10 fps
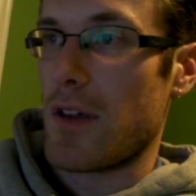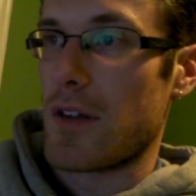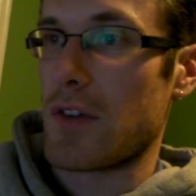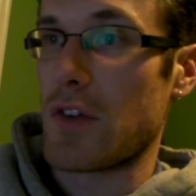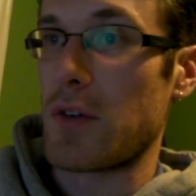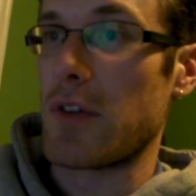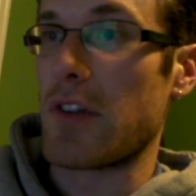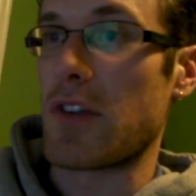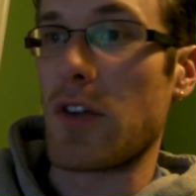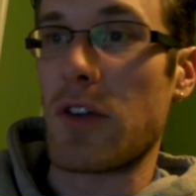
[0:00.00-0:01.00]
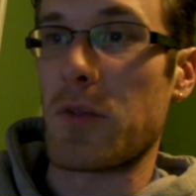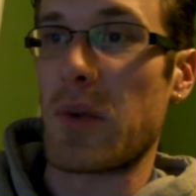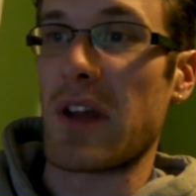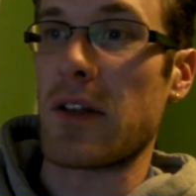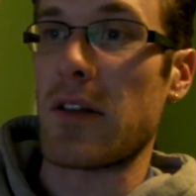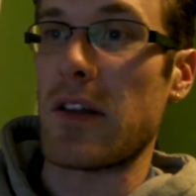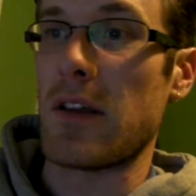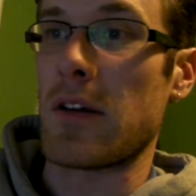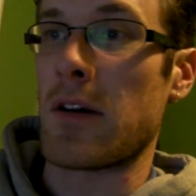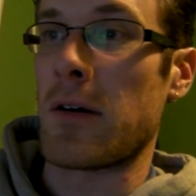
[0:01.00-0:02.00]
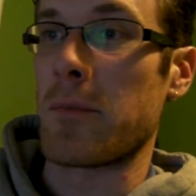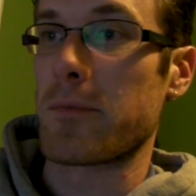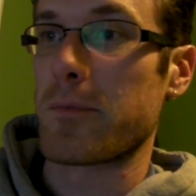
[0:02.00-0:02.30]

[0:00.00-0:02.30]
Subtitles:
This could explain the